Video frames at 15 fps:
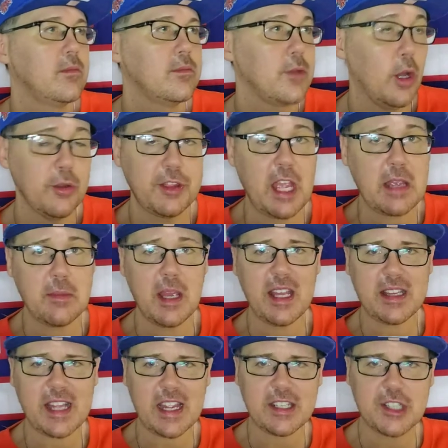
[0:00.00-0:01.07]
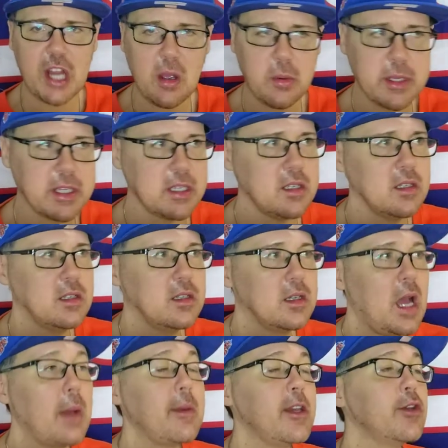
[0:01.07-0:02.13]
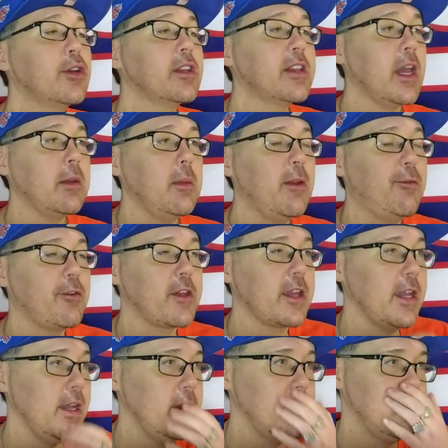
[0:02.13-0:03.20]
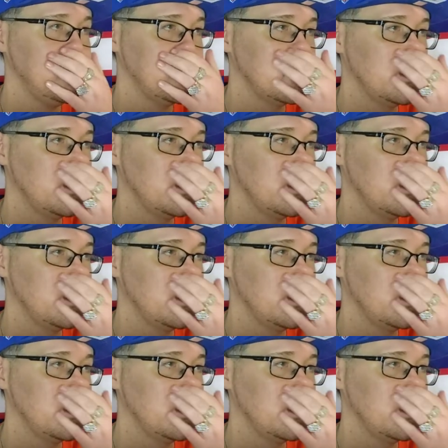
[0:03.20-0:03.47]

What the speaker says: Don't thank me, thank Joey. I mean, you can thank me for the case.